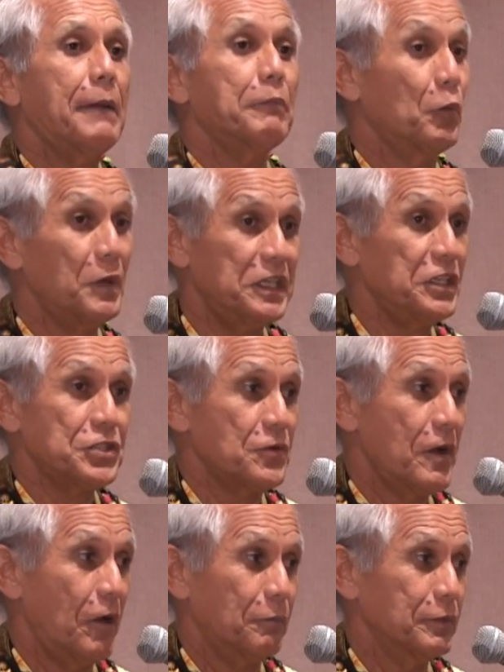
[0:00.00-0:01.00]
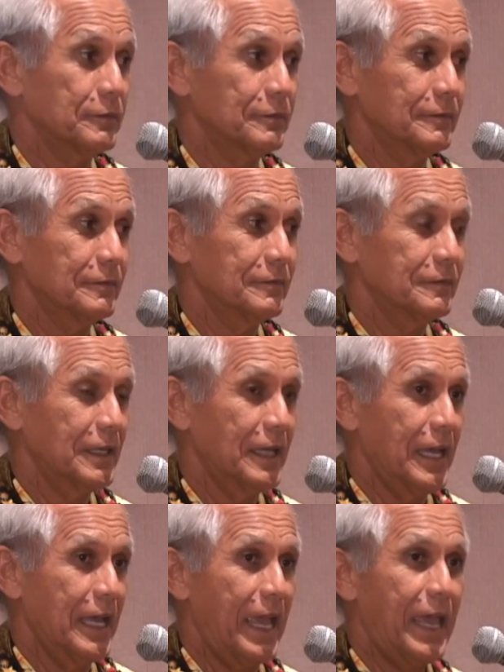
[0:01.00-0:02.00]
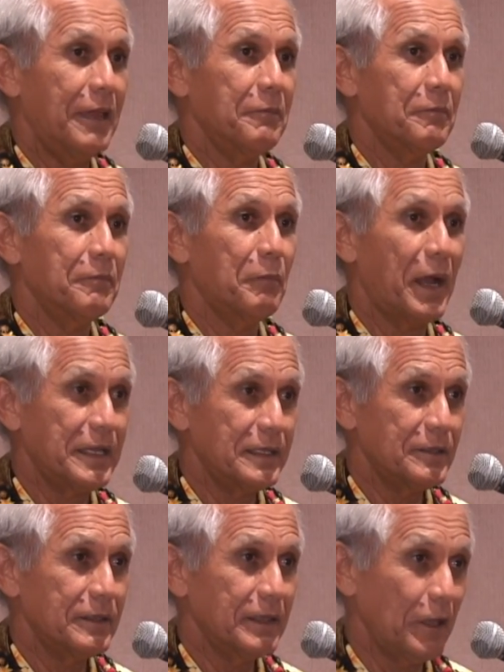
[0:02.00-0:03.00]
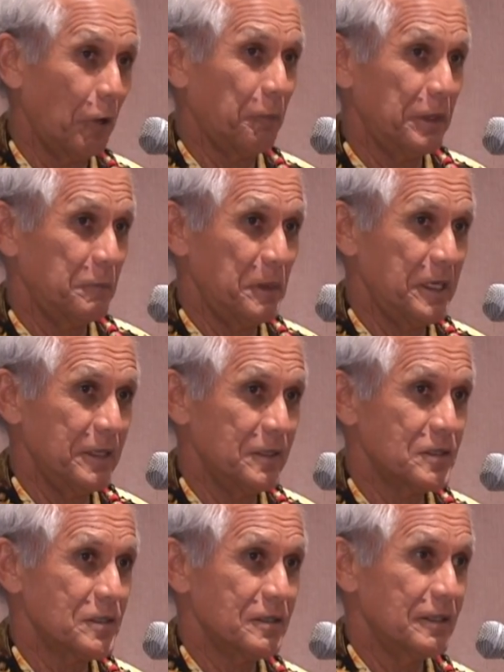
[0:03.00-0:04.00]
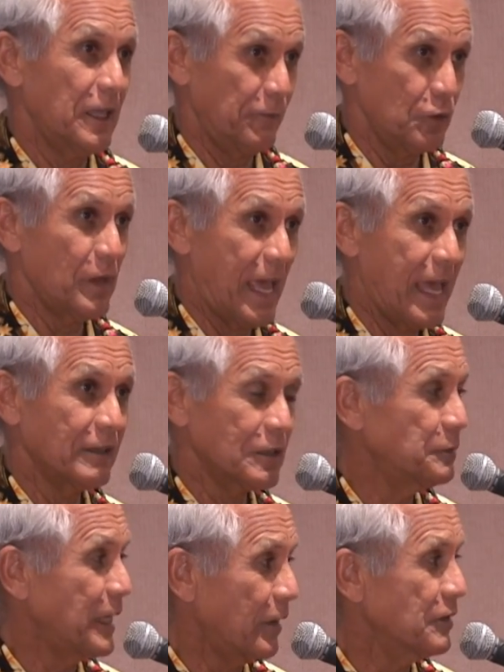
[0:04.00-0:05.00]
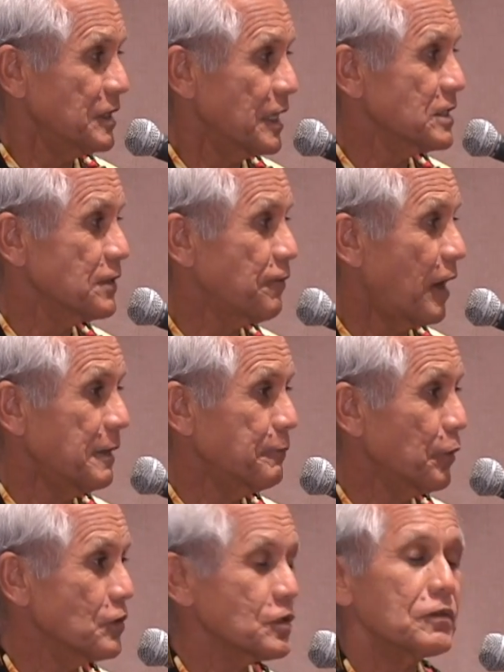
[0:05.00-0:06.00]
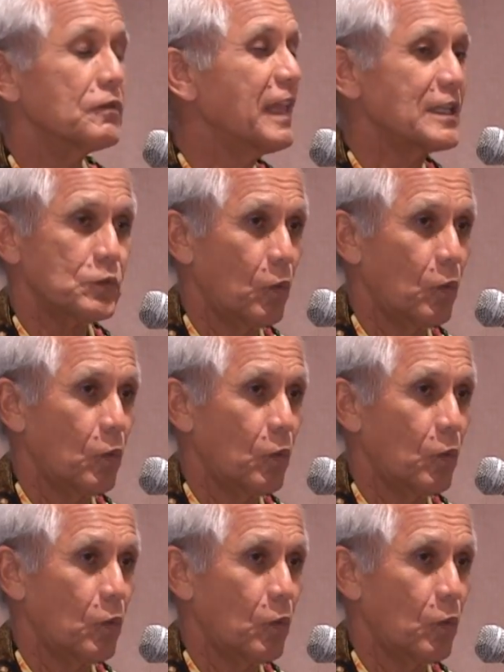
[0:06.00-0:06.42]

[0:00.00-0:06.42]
But we need your help. And by help, it means if you can come down and testify in person, that's